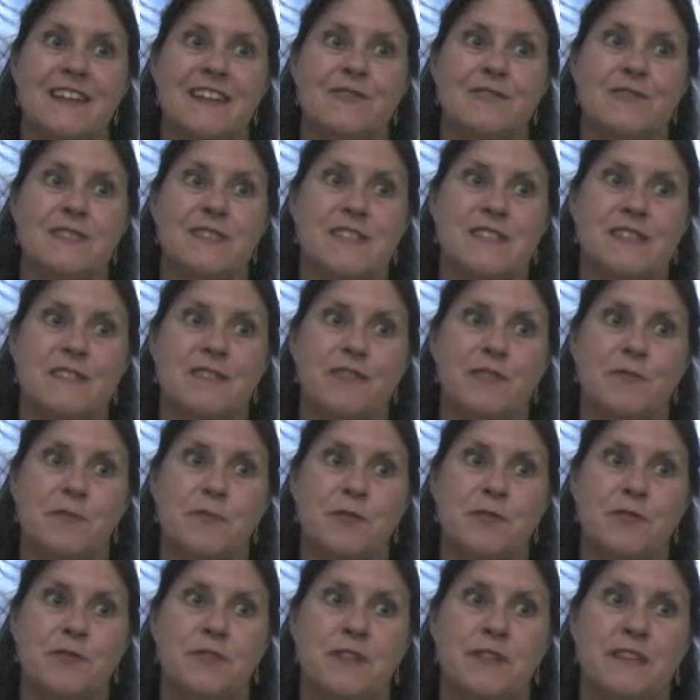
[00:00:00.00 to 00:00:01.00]
I received
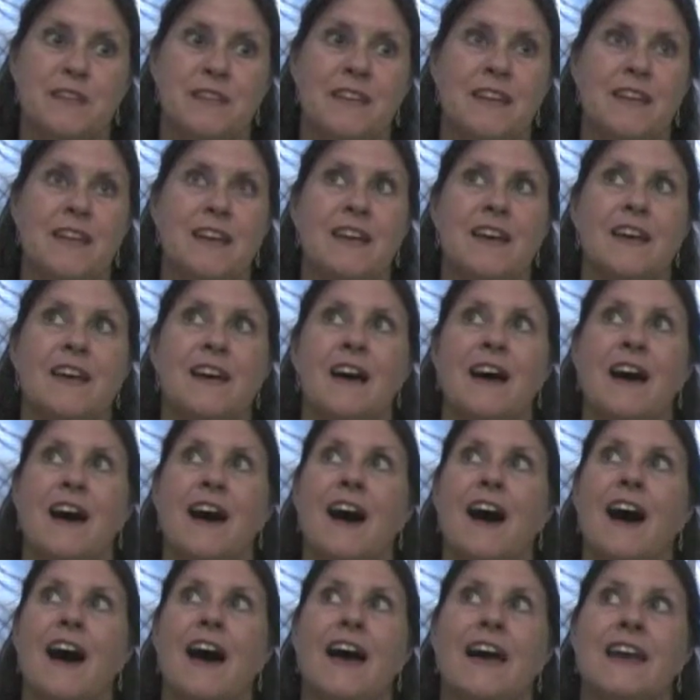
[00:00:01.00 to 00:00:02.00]
communion.
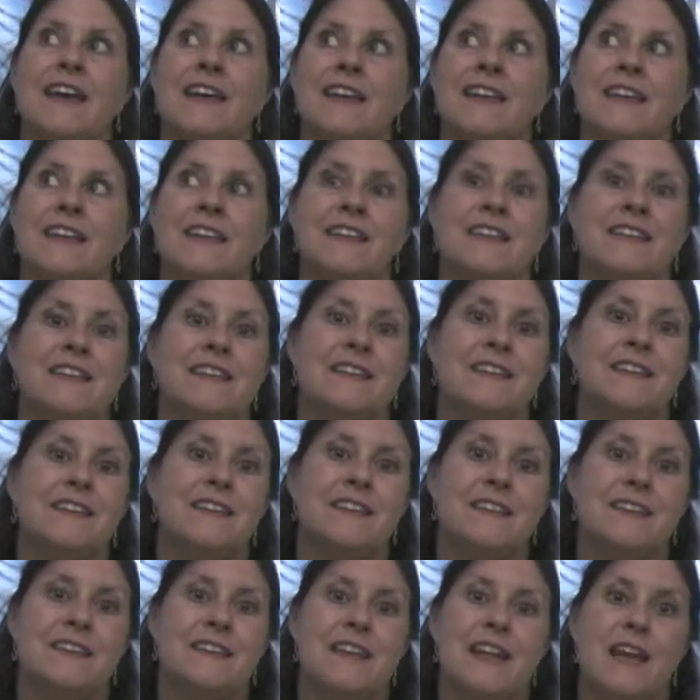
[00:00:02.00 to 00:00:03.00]
I can
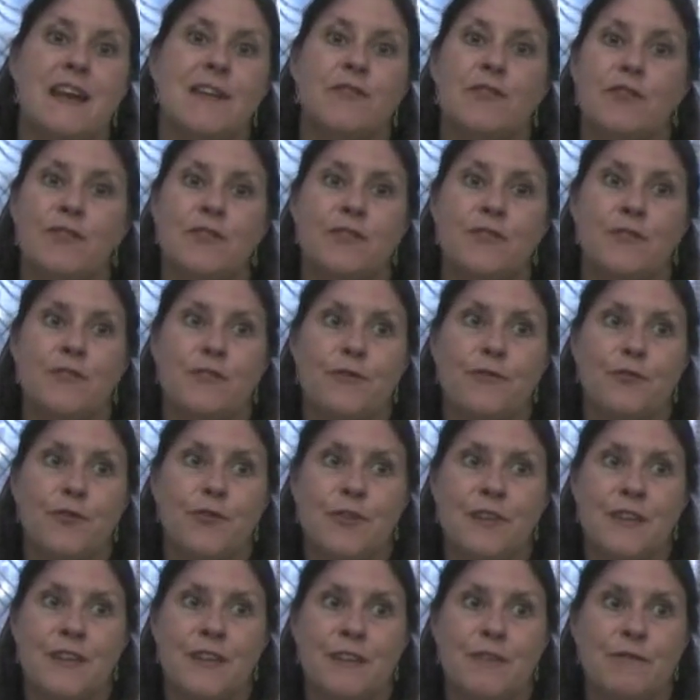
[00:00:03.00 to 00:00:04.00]
never
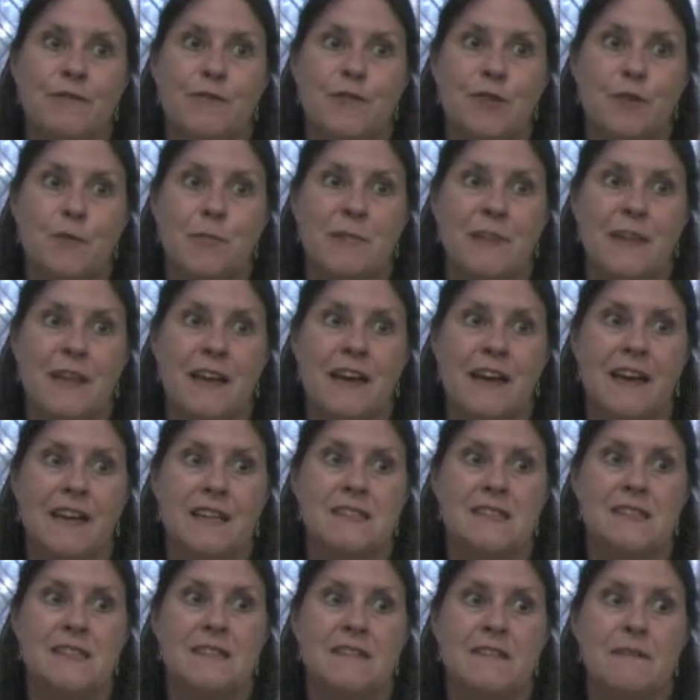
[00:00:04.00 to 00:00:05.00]
fully
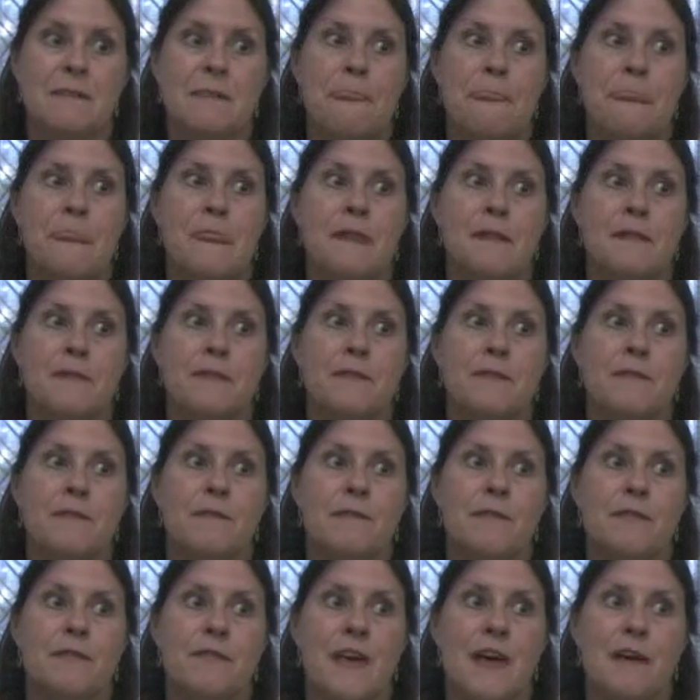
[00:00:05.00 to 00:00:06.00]
verbalize
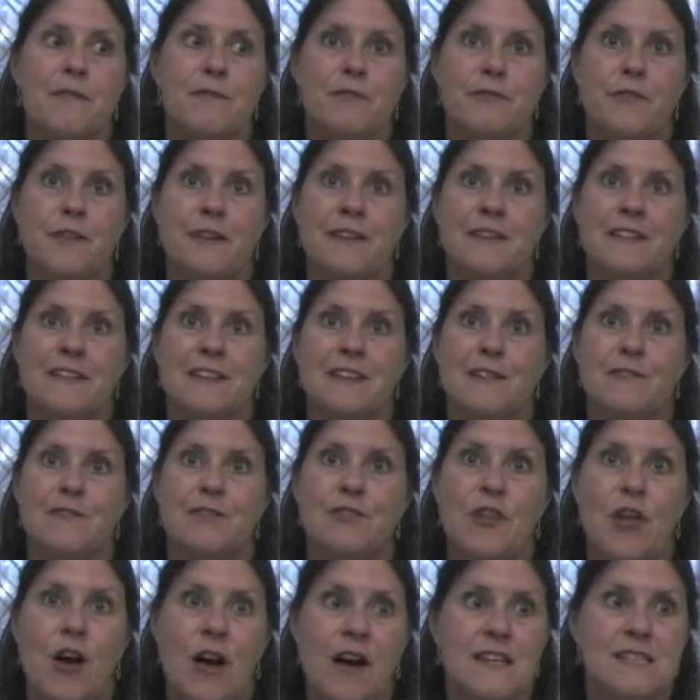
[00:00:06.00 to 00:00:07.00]
that feeling of
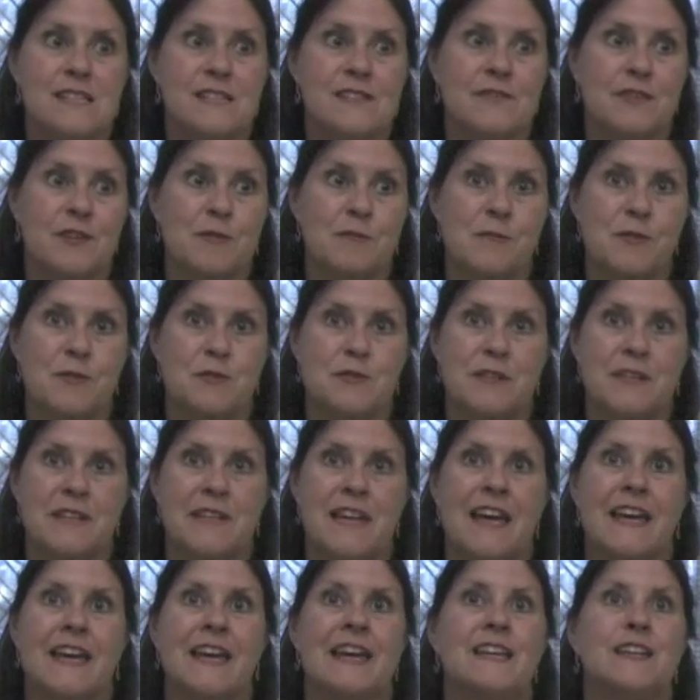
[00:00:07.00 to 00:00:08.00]
loss of
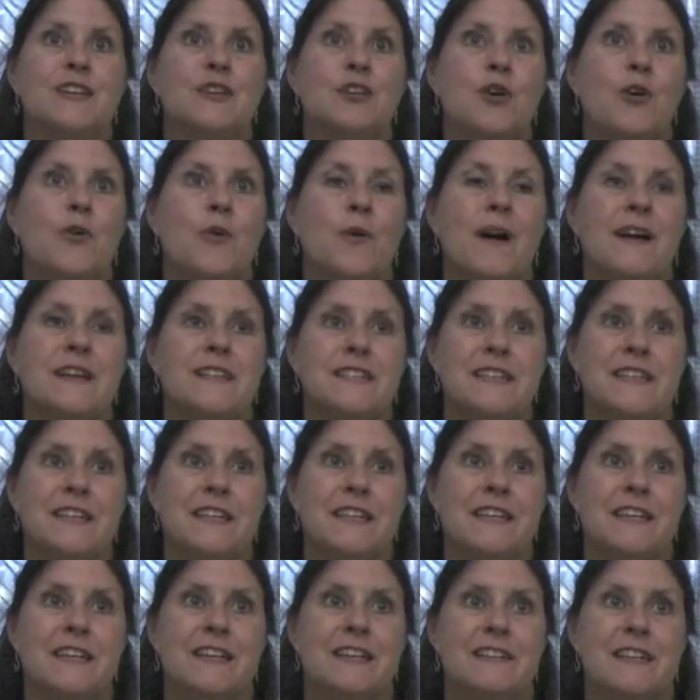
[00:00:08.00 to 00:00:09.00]
communion. I had no
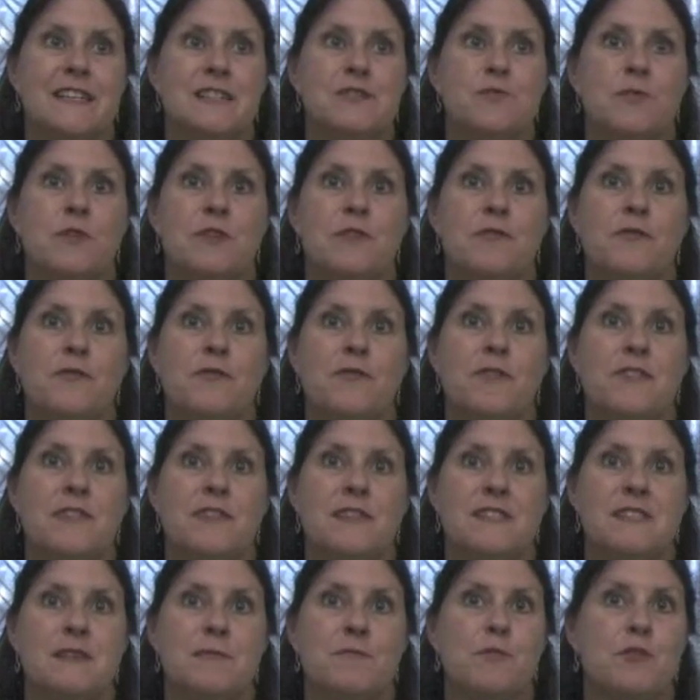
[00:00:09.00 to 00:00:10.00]
idea. That's one of the
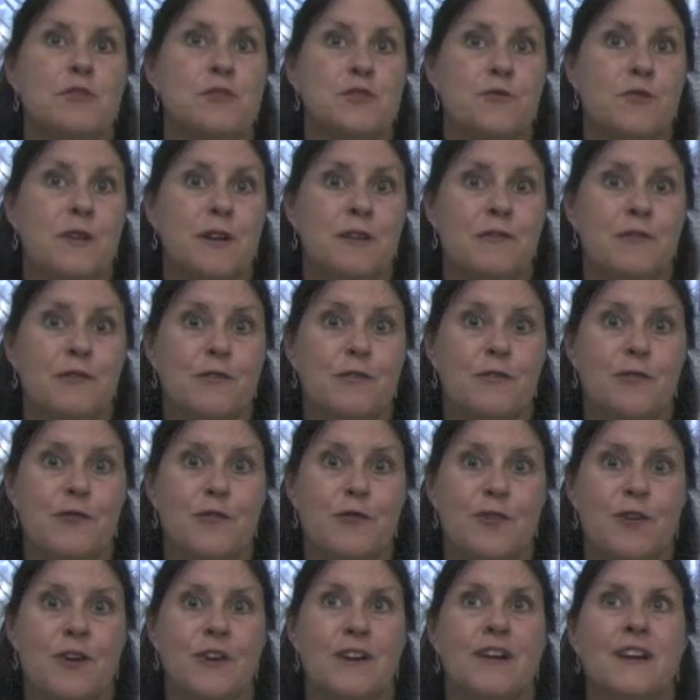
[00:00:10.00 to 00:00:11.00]
things I'm most grateful
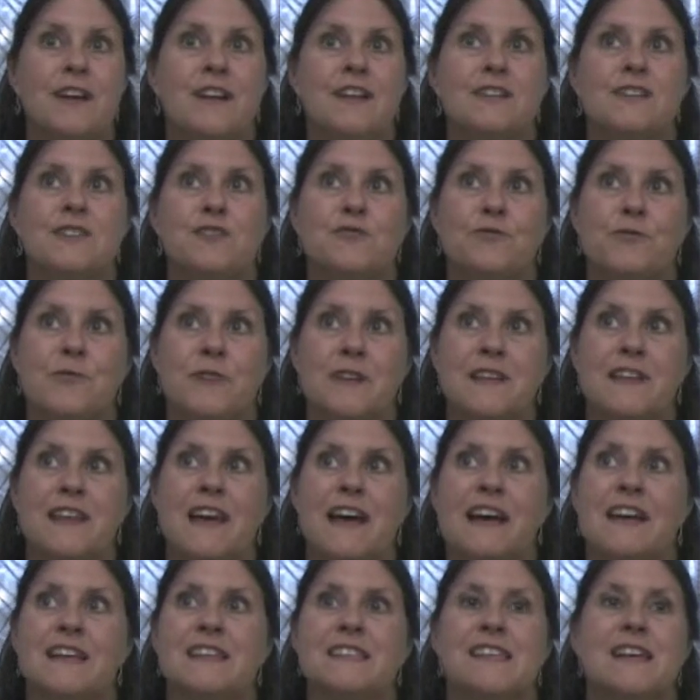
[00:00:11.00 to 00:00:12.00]
for, to
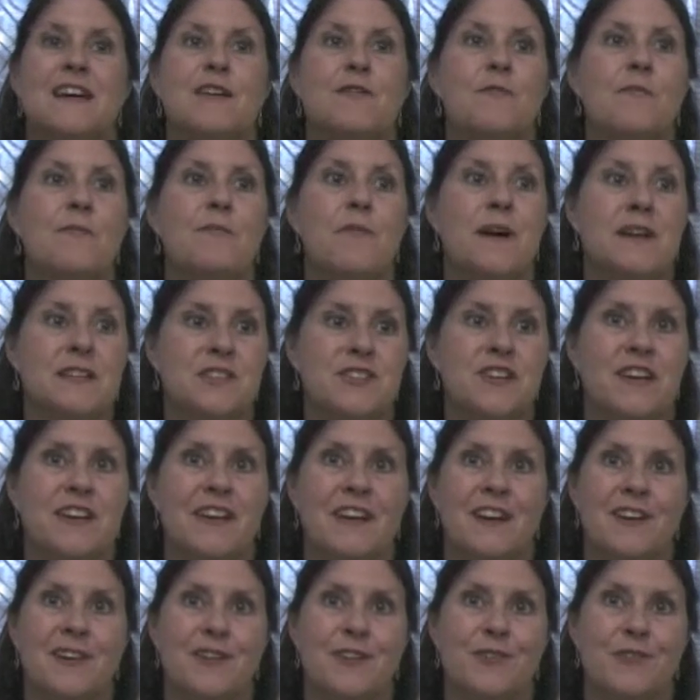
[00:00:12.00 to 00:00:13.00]
realize how much I
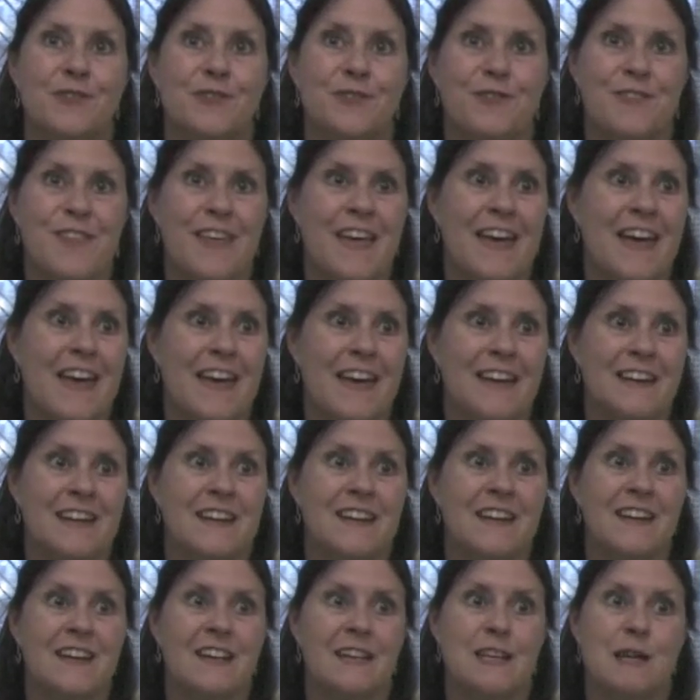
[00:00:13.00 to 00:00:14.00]
hunger for that
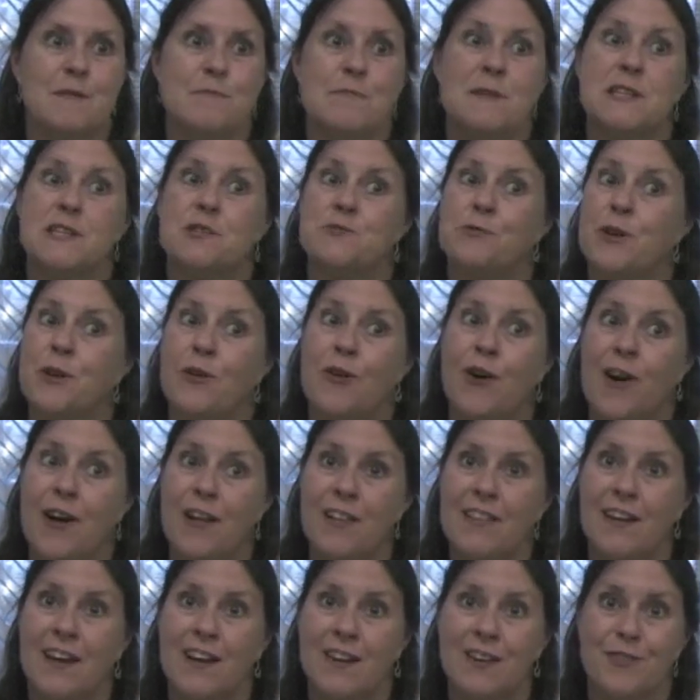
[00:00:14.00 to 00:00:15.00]
and how much we
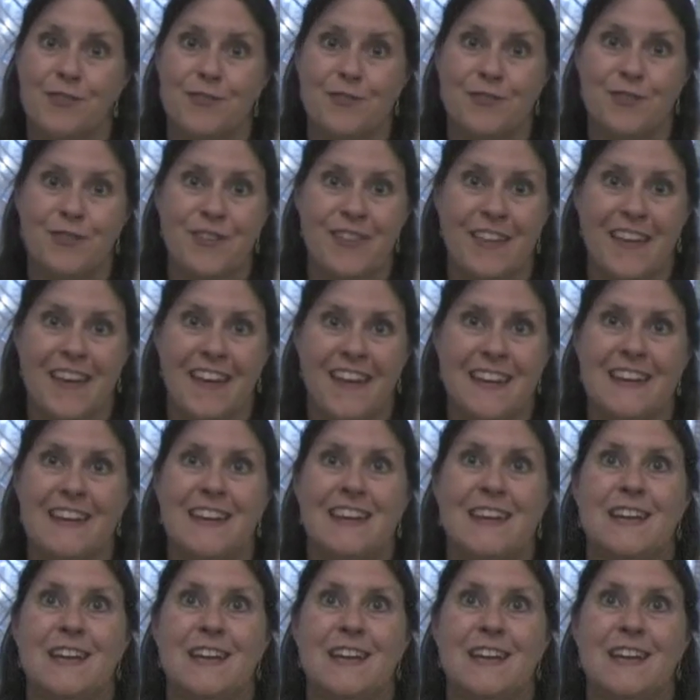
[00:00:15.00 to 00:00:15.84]
all hunger for that,